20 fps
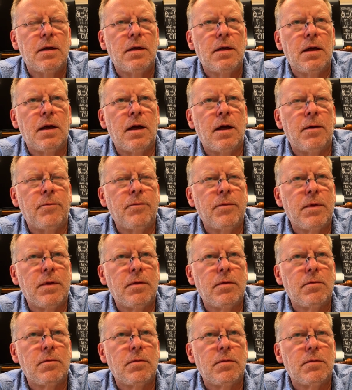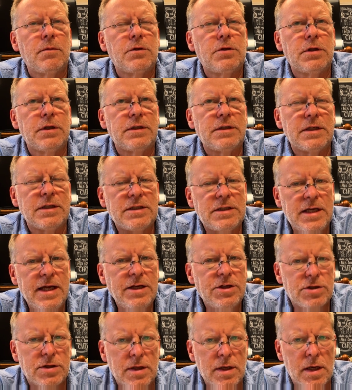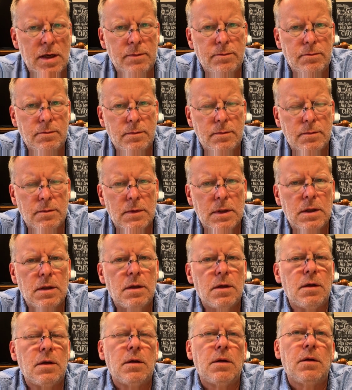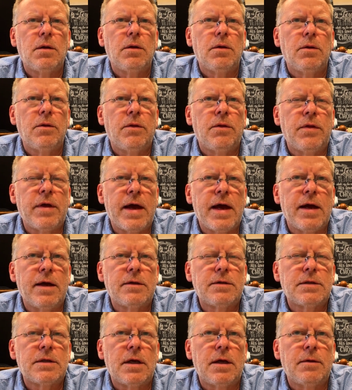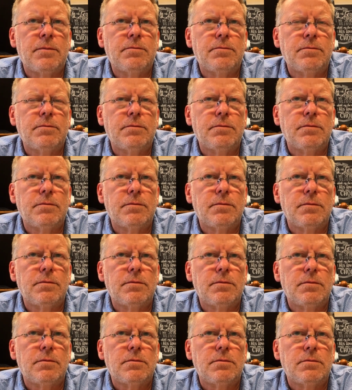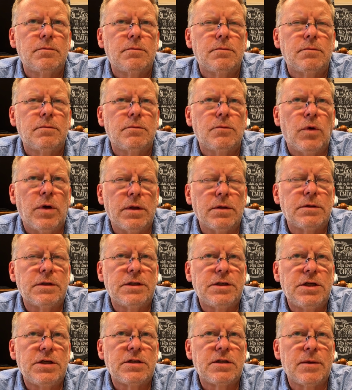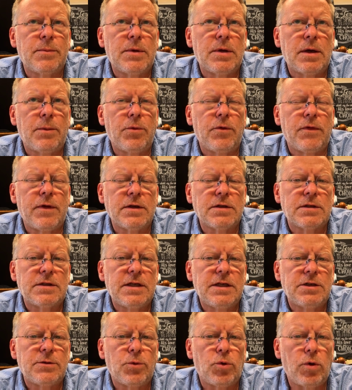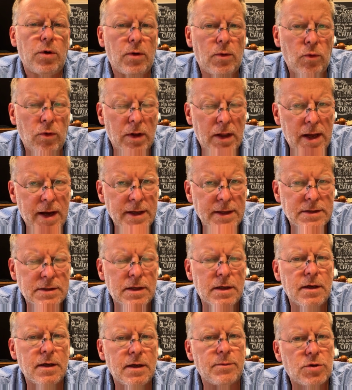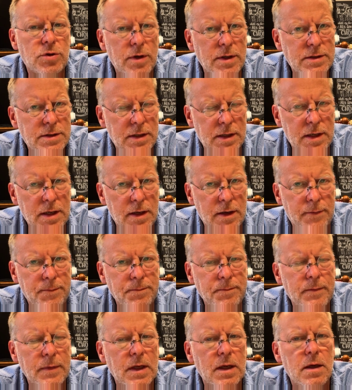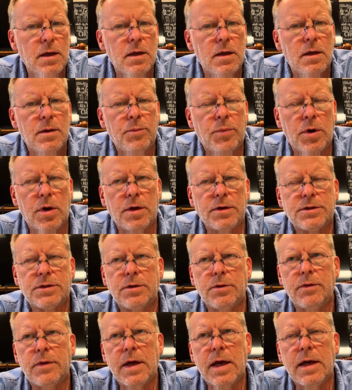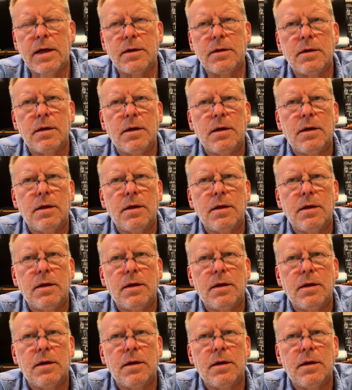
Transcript: to teach them that, to teach them a number of things, to teach them reliance on Him, trust in Him, but also that